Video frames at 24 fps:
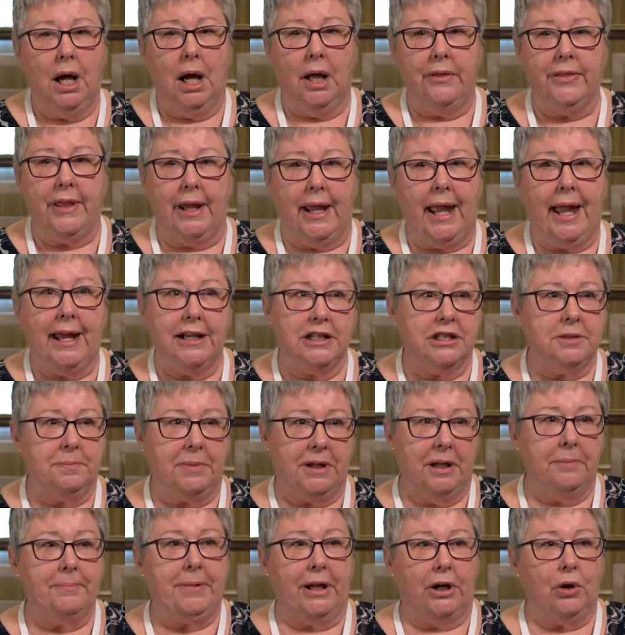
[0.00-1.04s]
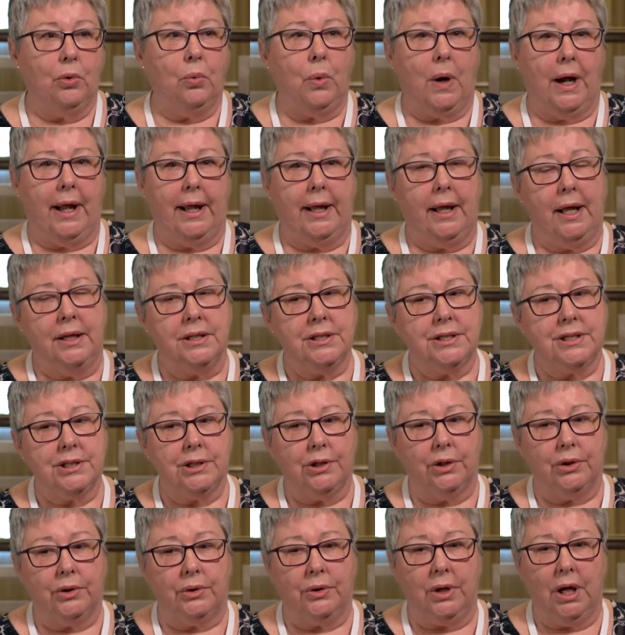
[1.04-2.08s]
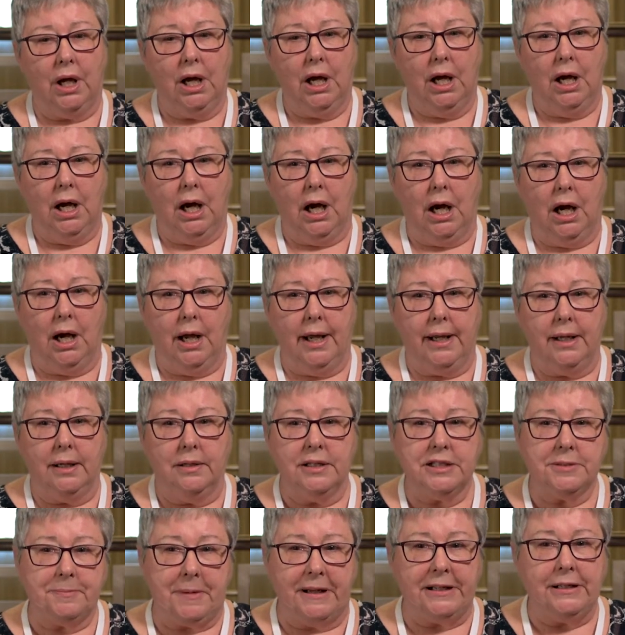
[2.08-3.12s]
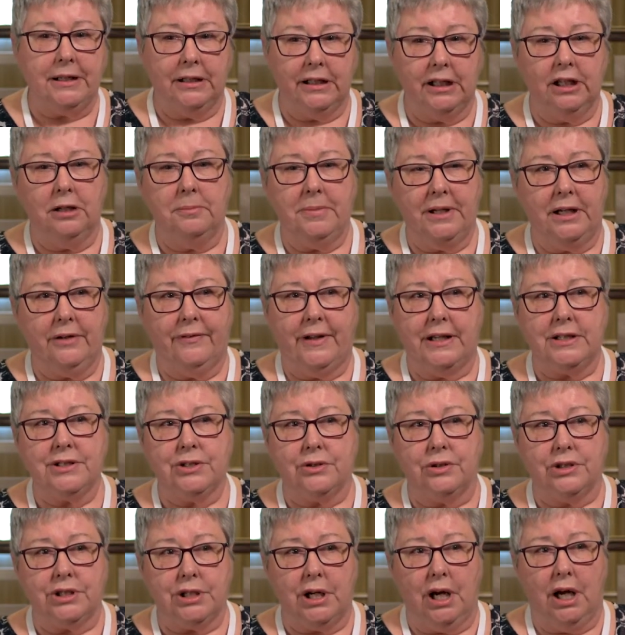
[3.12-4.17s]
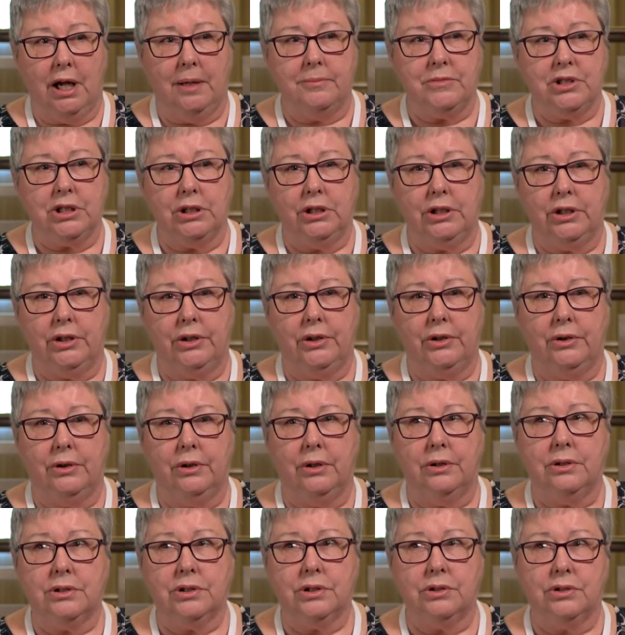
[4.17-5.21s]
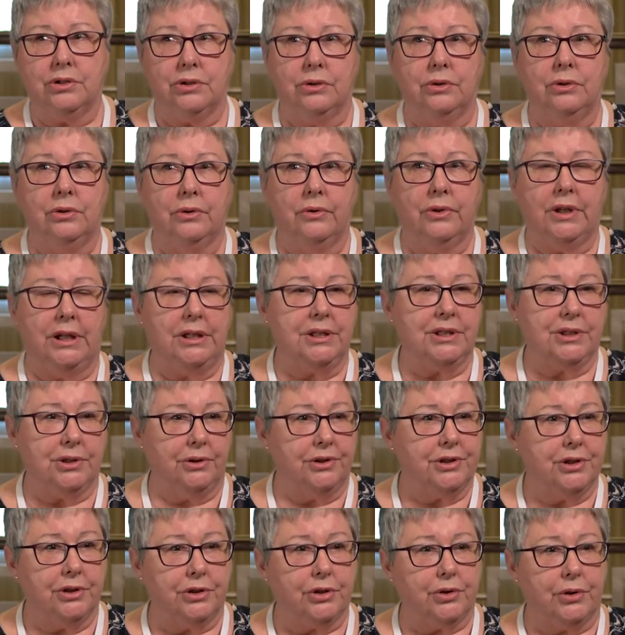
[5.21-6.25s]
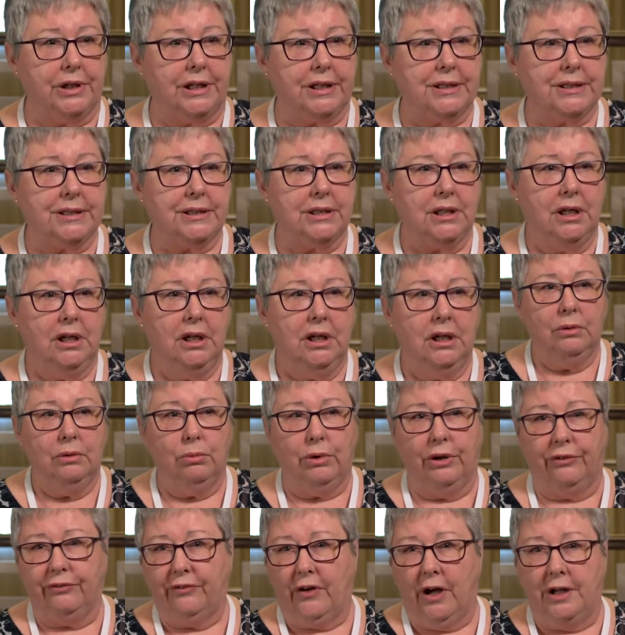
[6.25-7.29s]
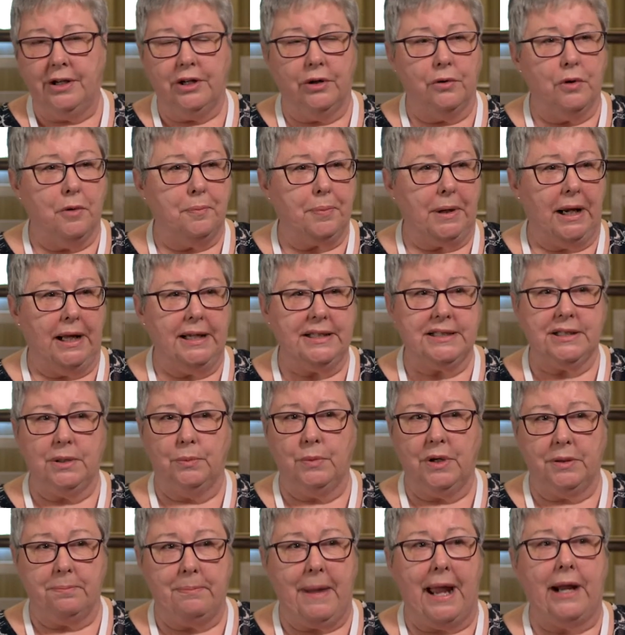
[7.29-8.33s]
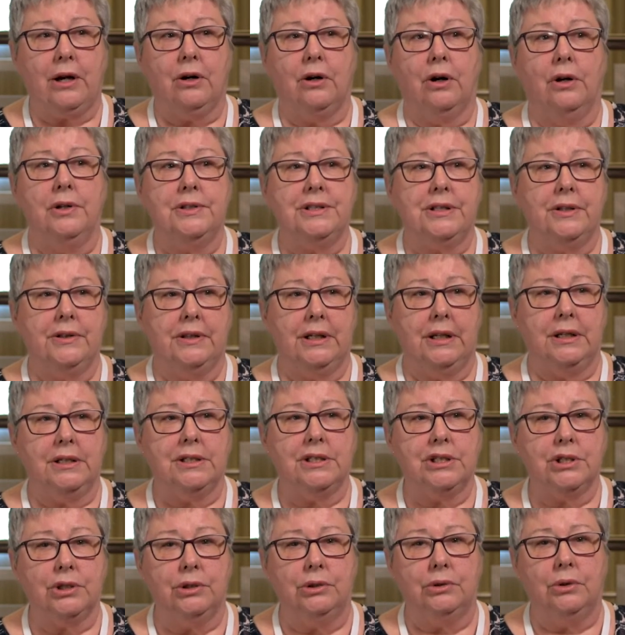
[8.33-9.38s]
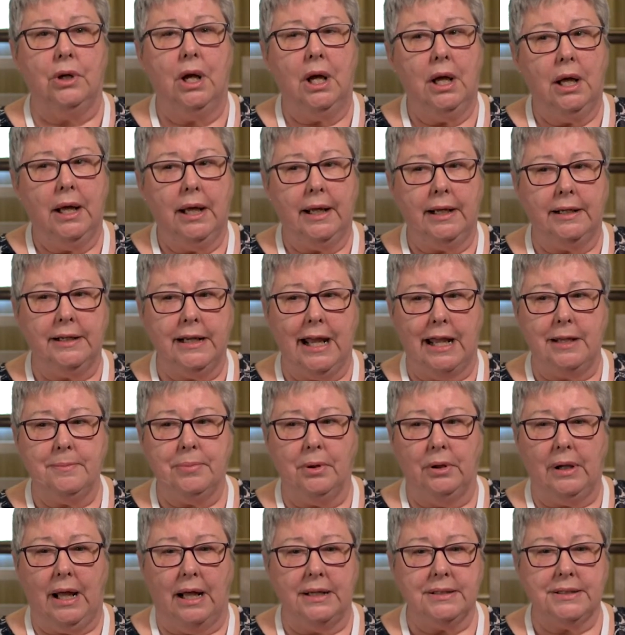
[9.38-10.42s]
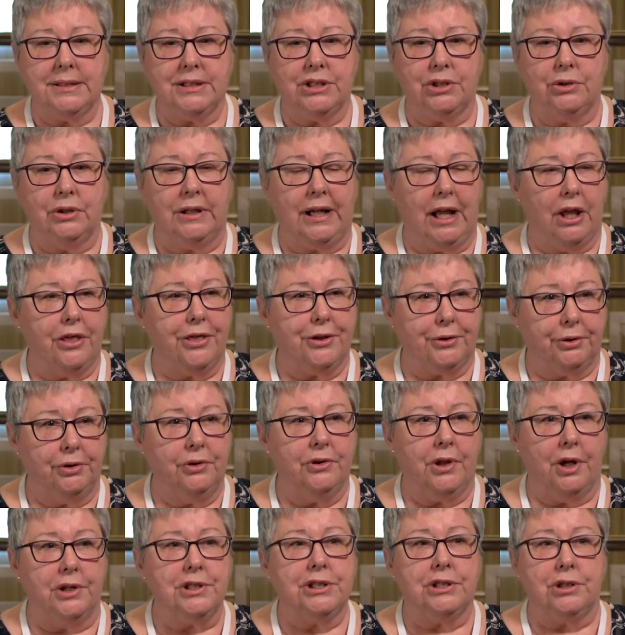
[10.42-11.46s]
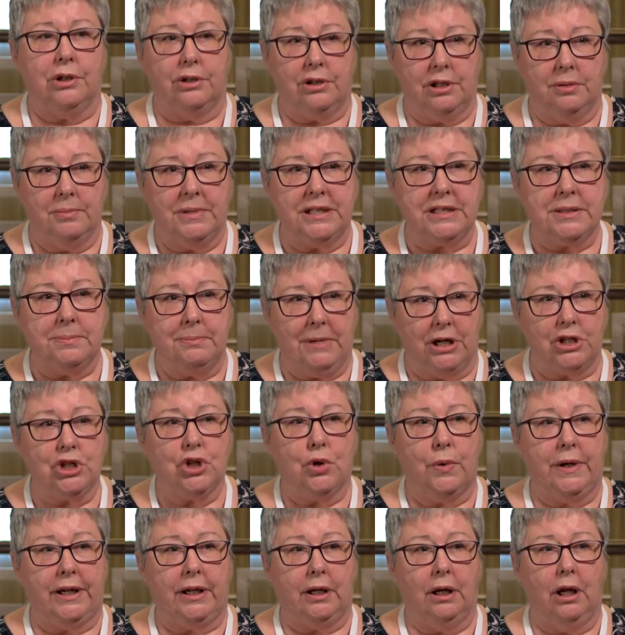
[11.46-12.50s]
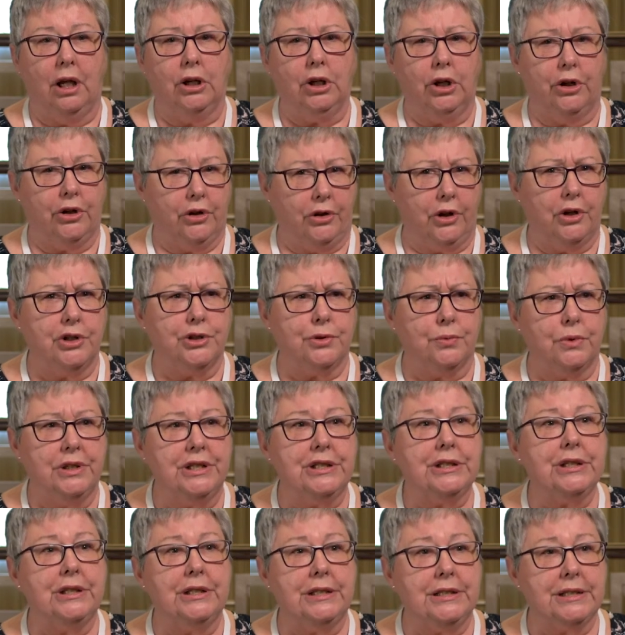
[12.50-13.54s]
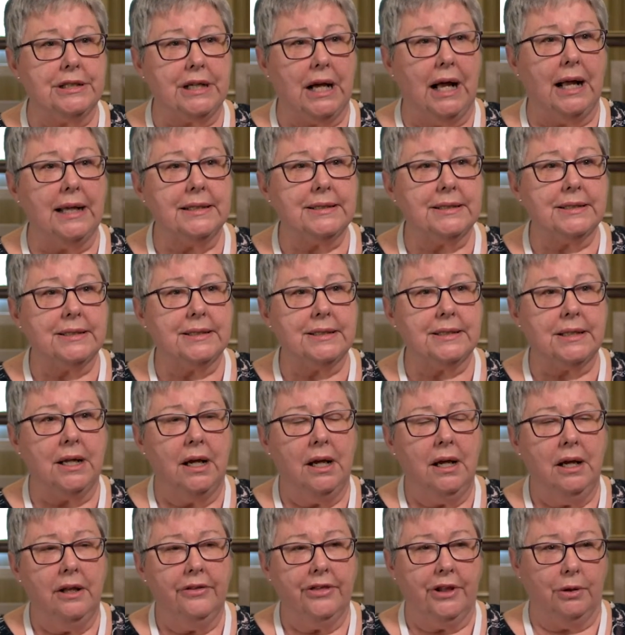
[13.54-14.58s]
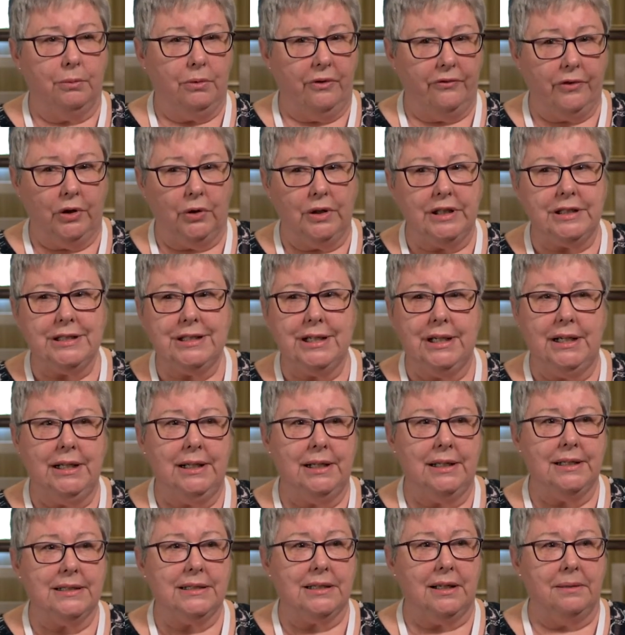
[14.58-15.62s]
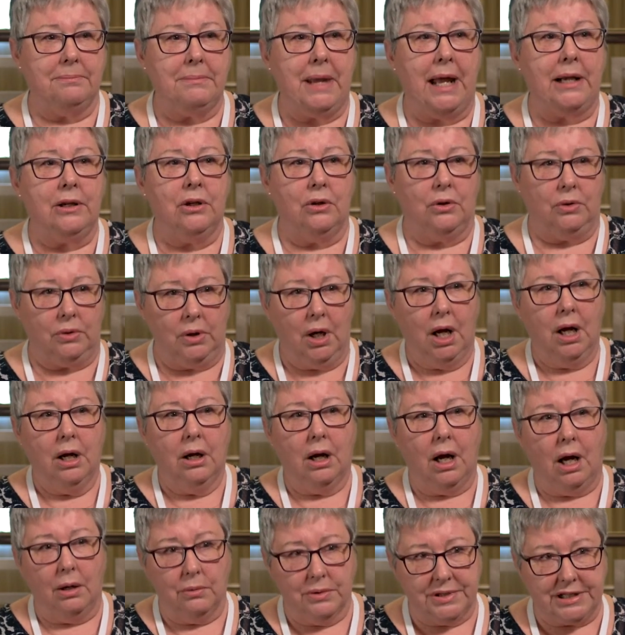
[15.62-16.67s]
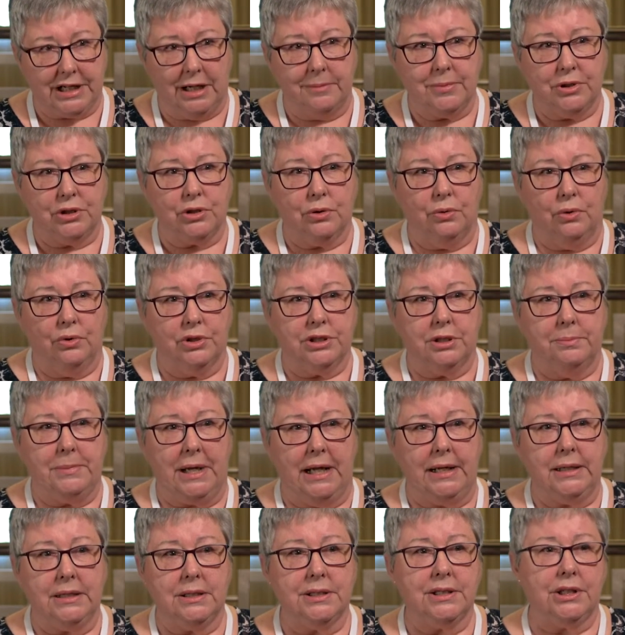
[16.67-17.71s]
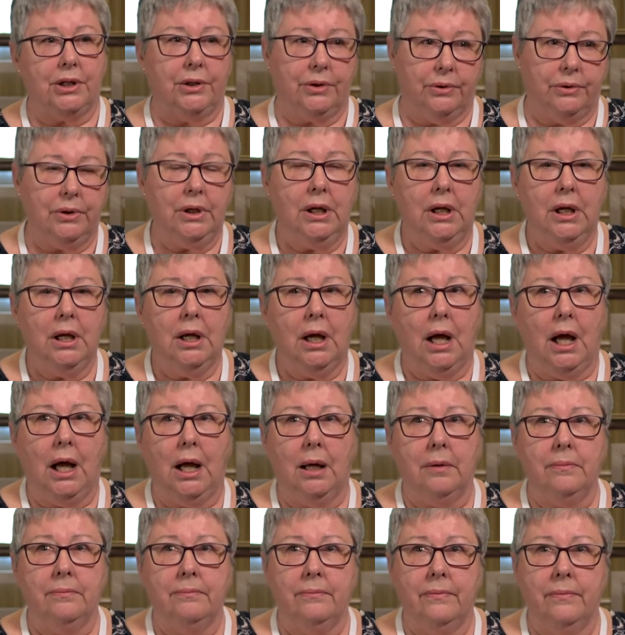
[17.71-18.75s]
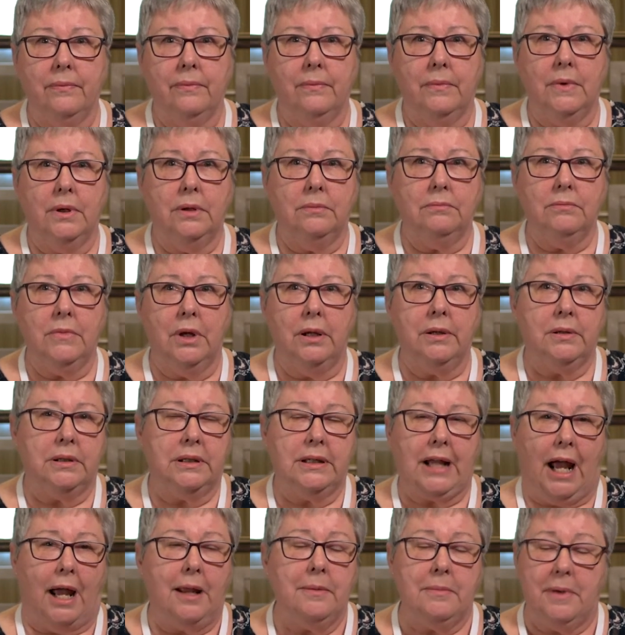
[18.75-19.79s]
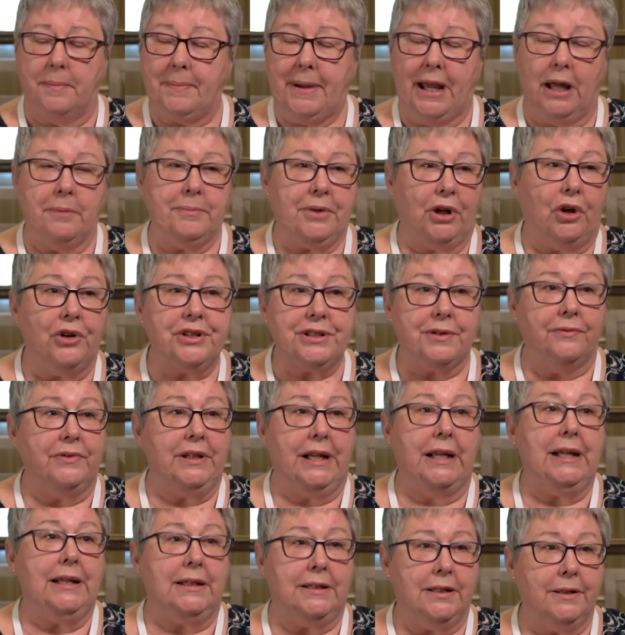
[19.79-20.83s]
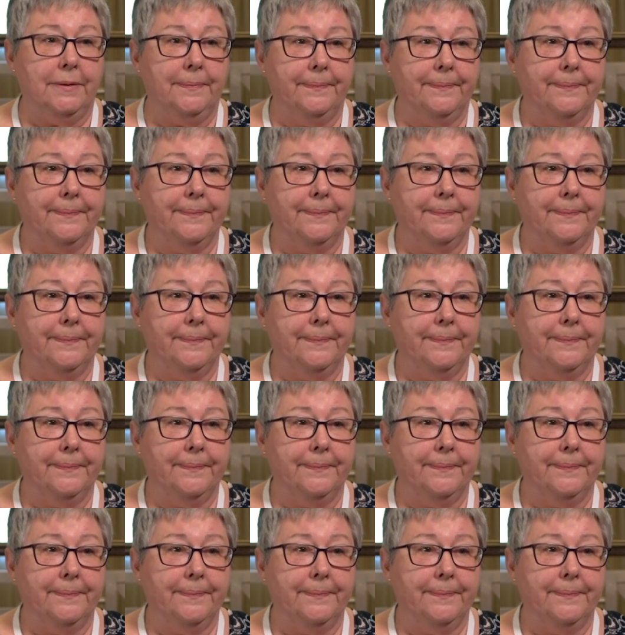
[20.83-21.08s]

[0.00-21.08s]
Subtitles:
There had to be a better way. And so I spent a little bit of extra time to learn to do these sorts of tricks with find and replace and with macros and things to enable us to get through those documents much quicker. A lot of those routine tasks that were very tedious and manual, I was able to automate. So it came about because of need.